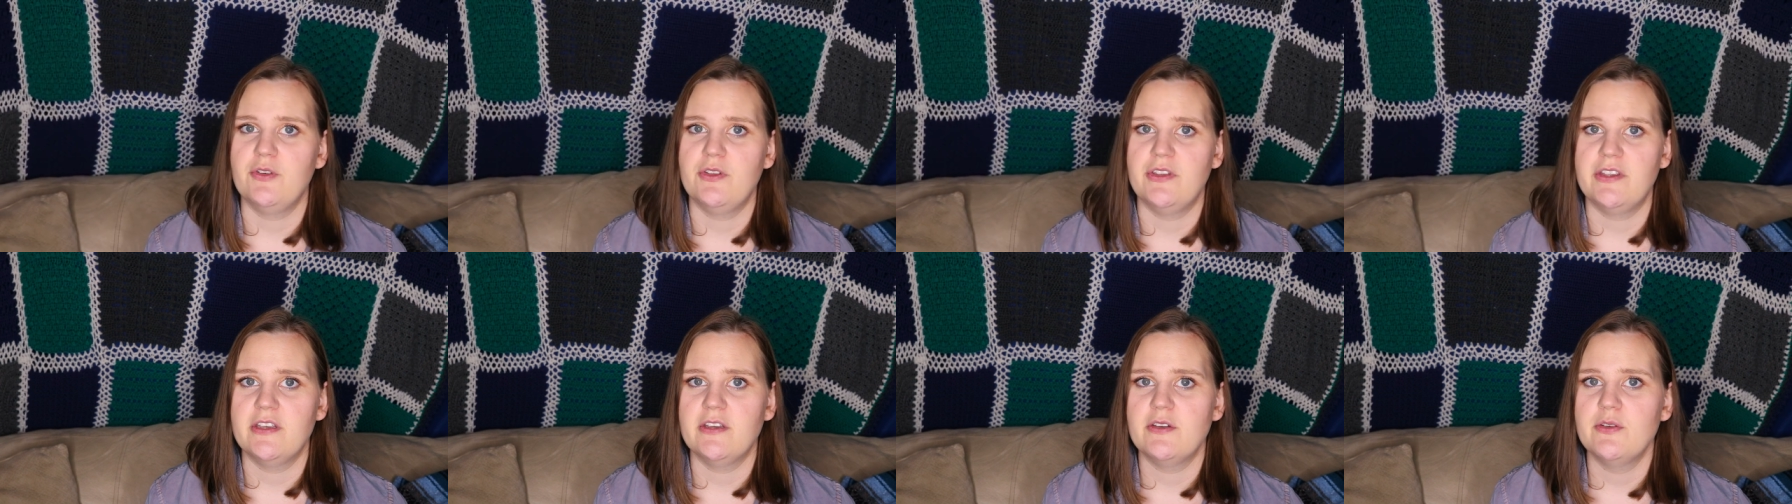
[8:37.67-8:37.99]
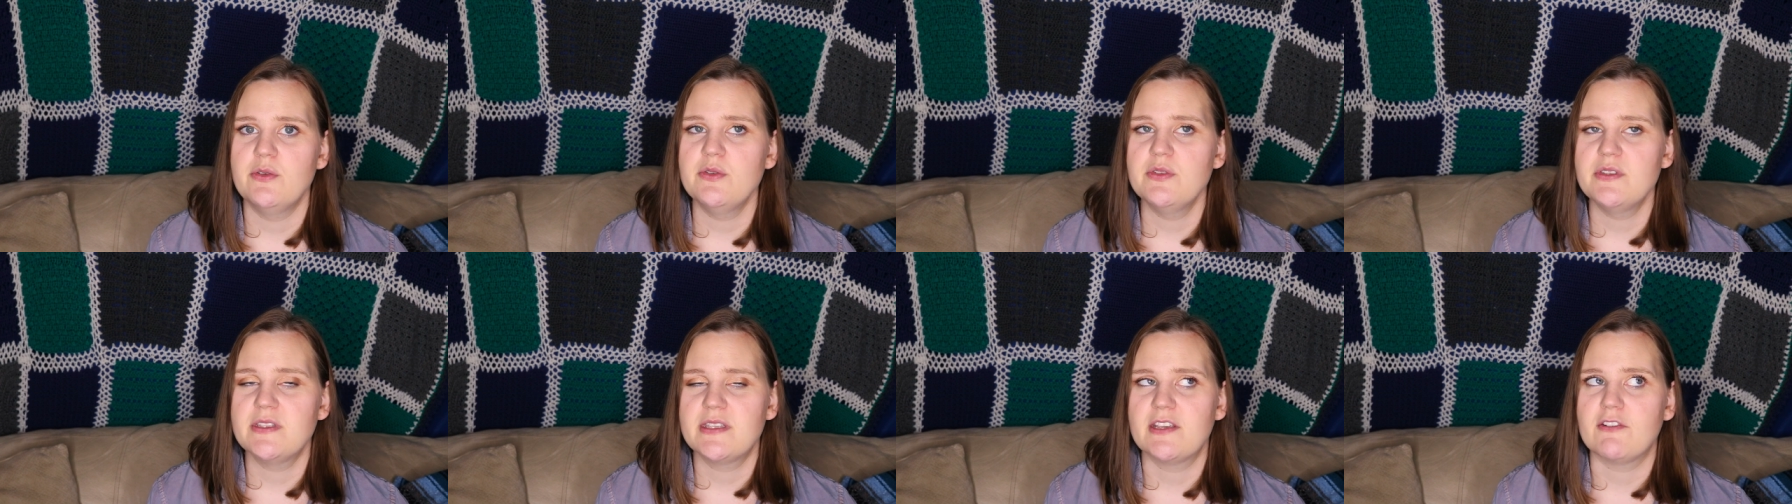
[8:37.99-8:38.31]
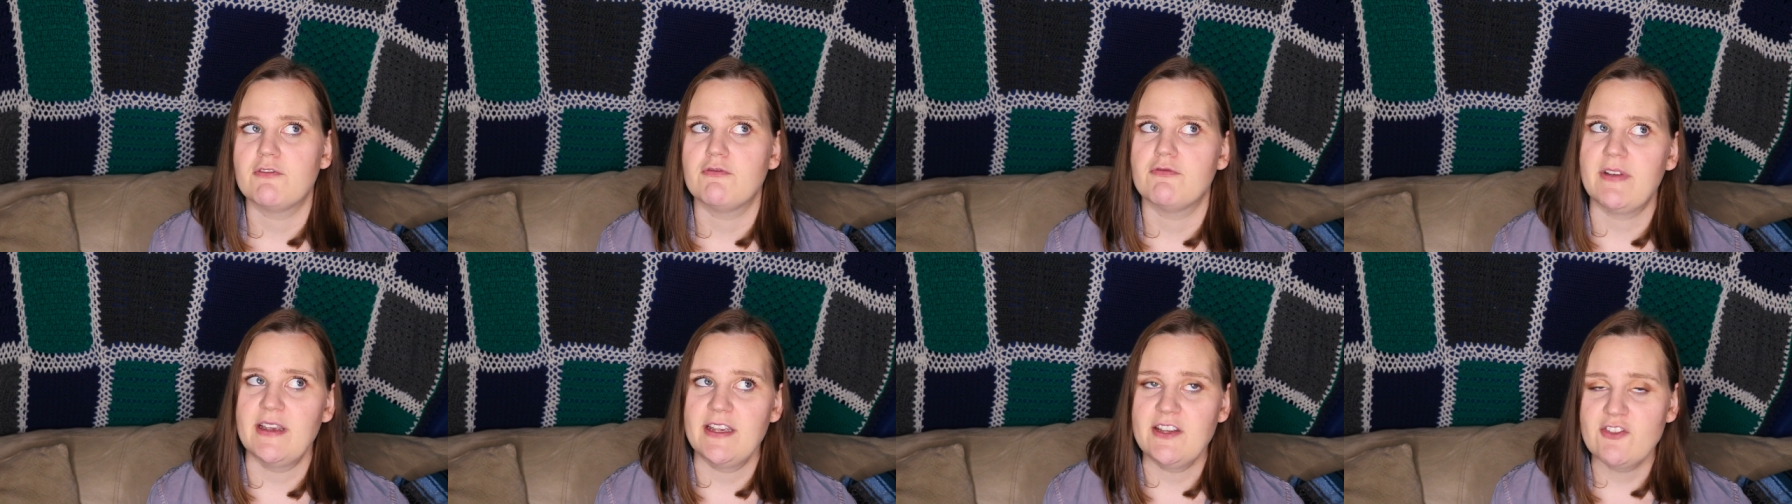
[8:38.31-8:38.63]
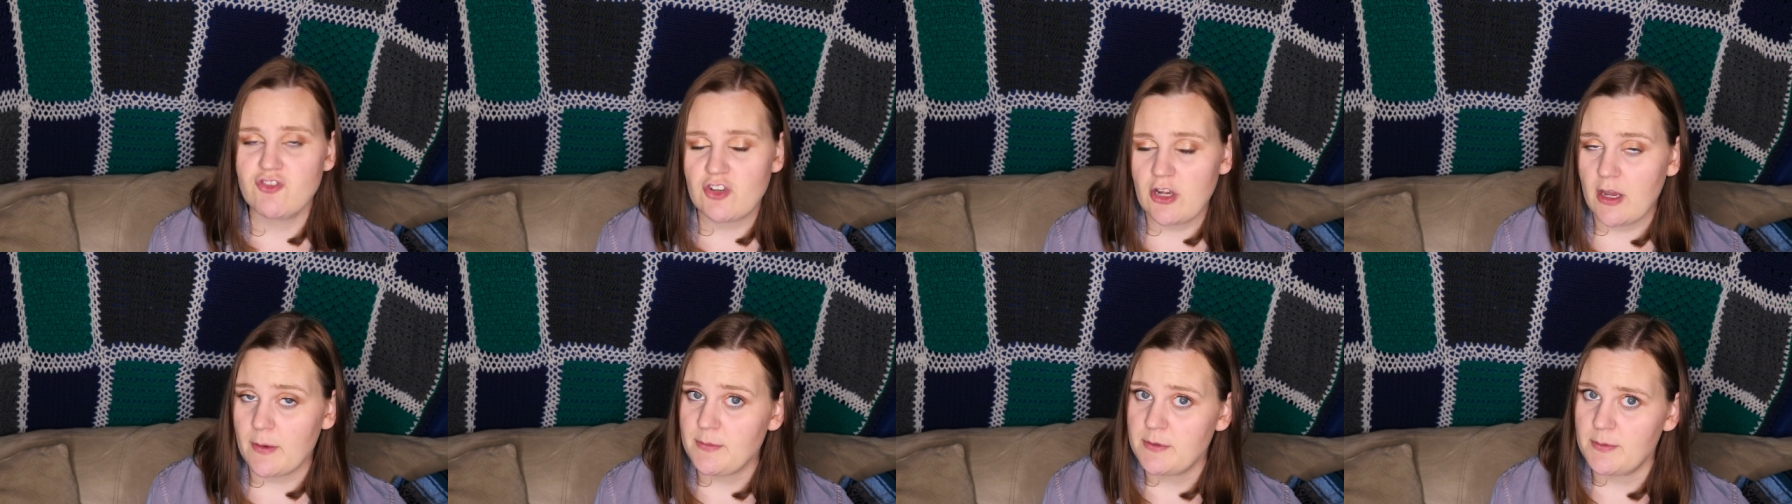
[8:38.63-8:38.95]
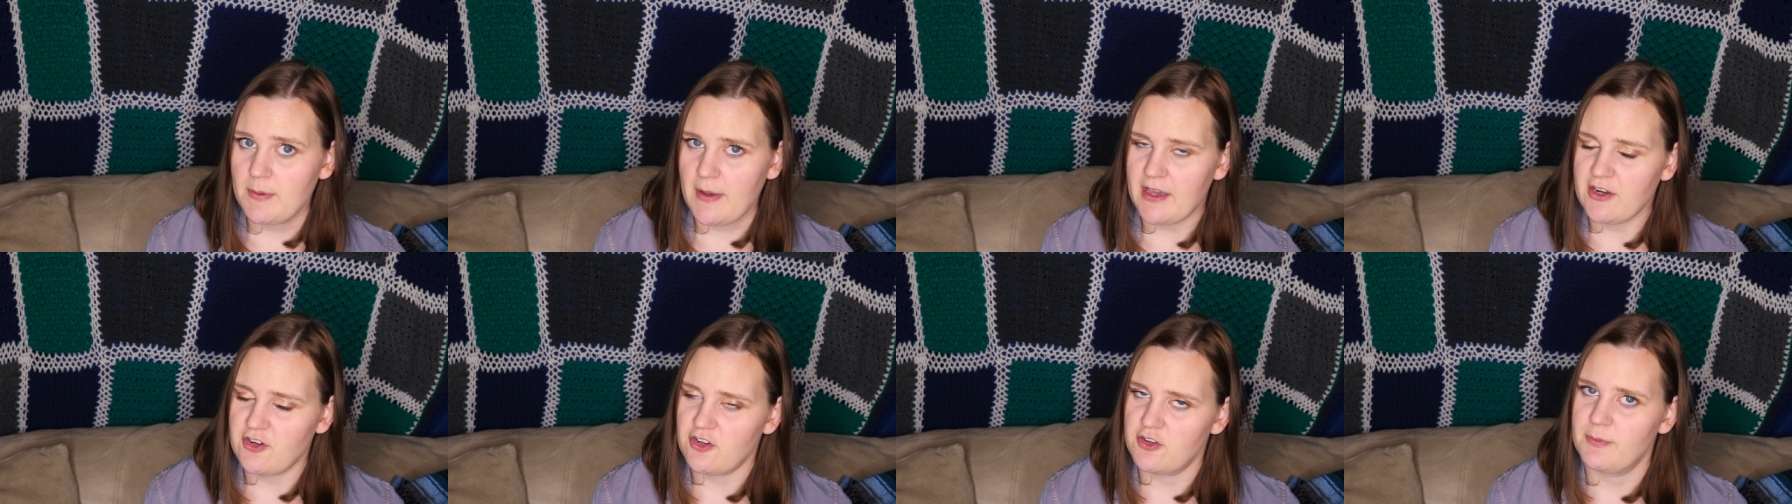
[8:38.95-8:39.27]
use the raindrops
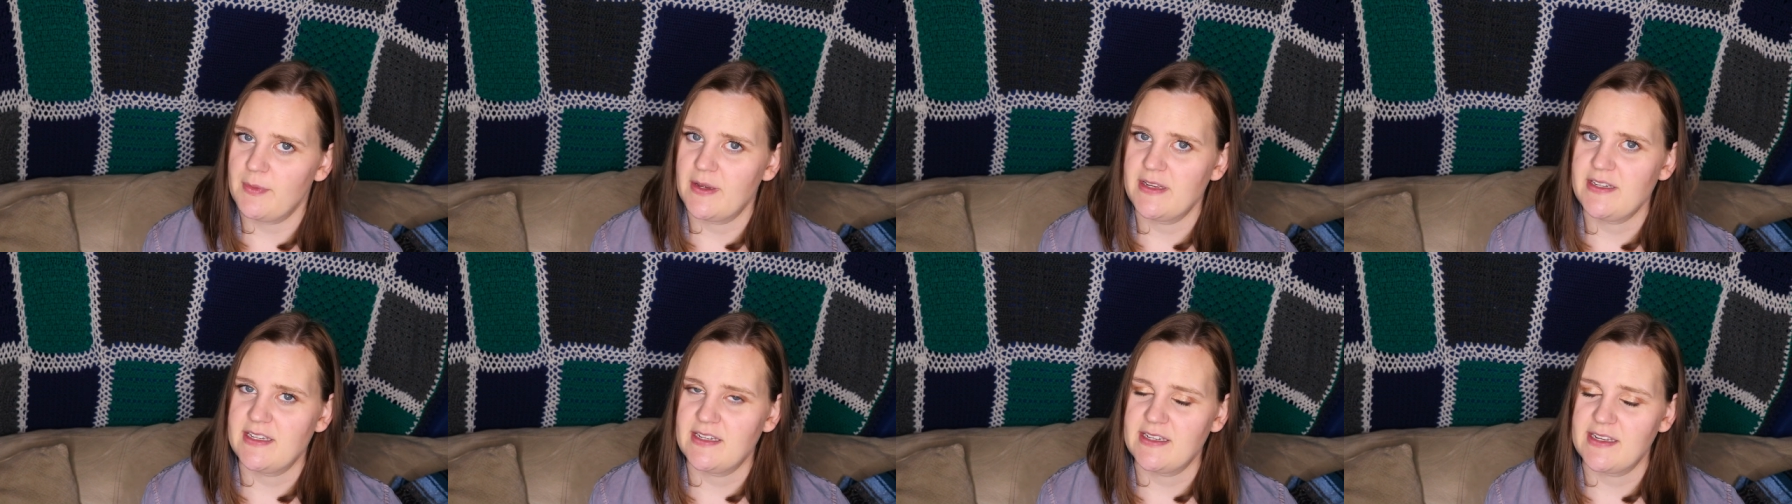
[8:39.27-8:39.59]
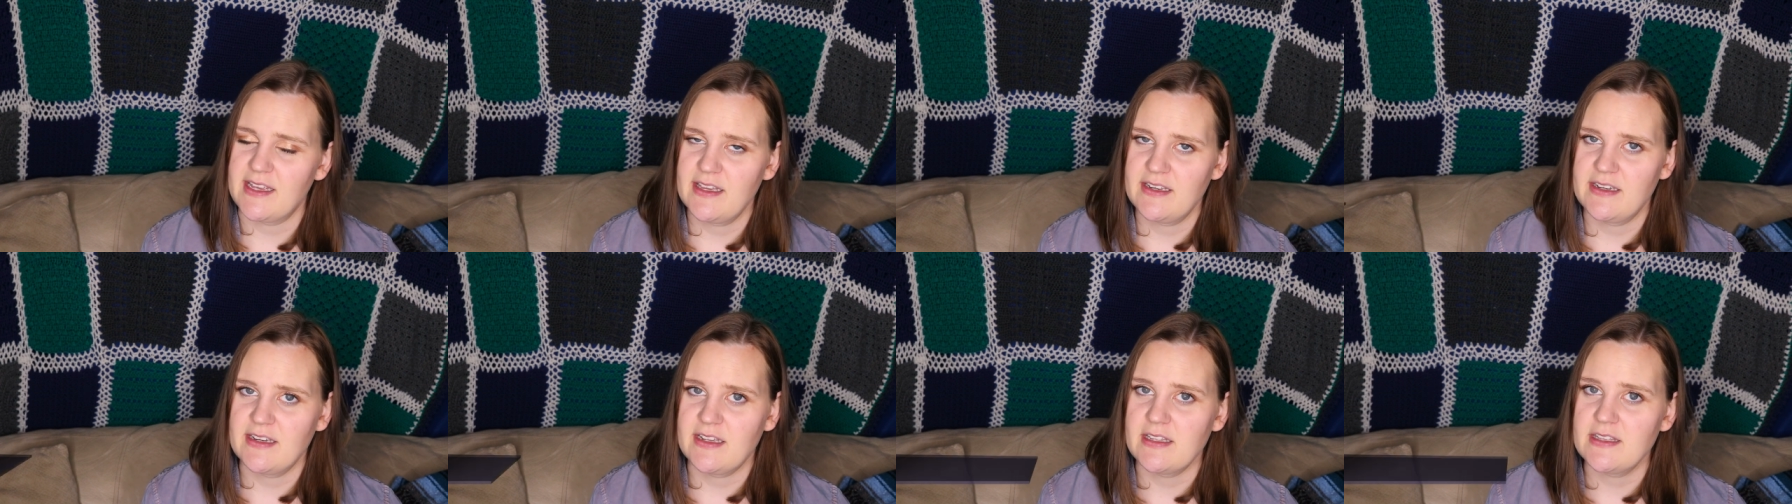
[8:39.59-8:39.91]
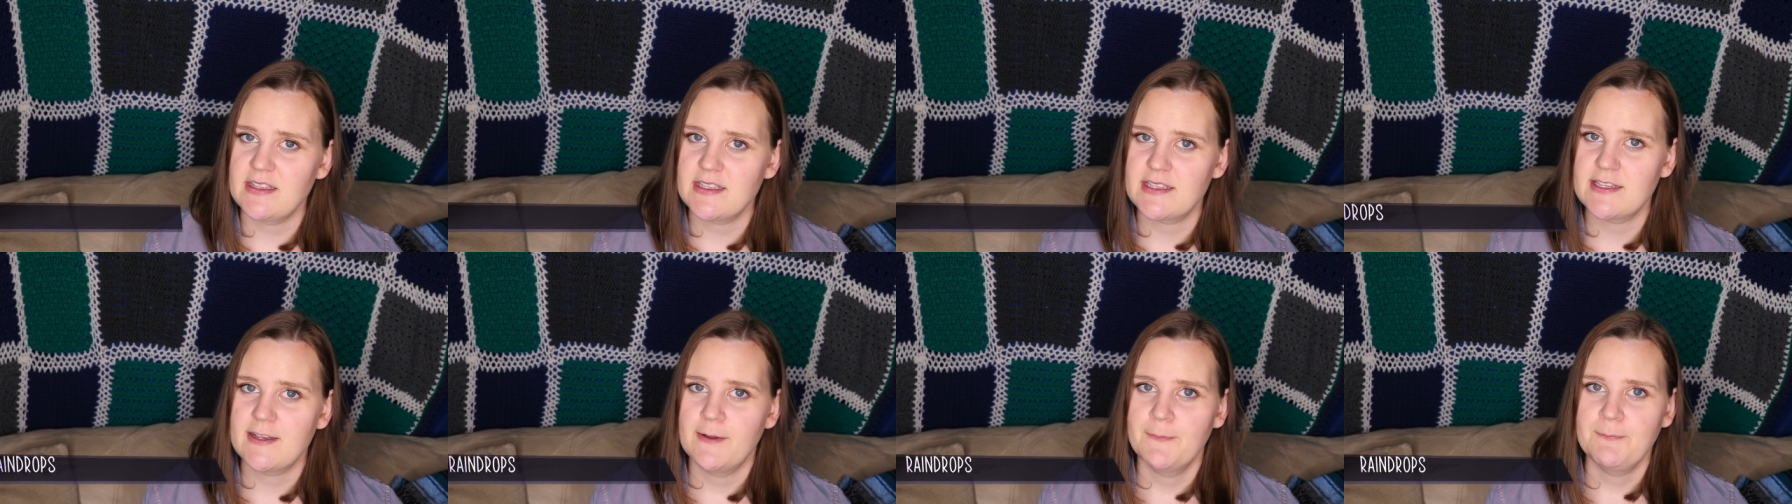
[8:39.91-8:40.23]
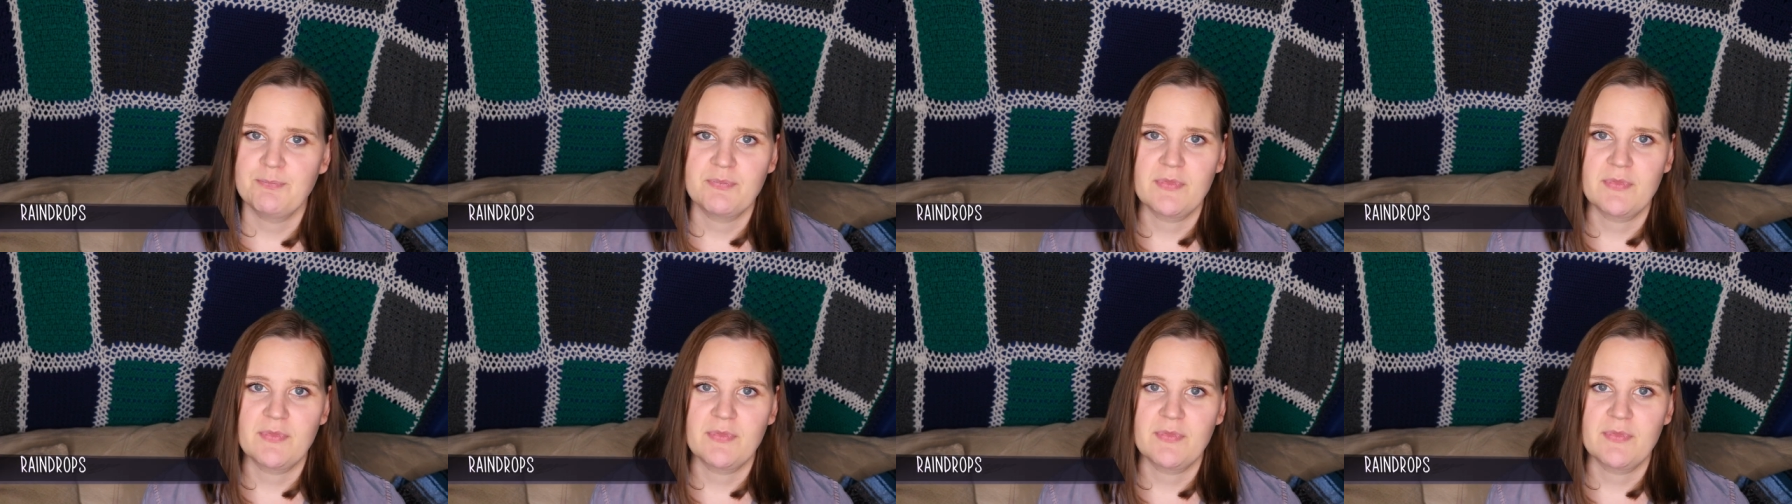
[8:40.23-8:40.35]
pattern by Tin Can Knits.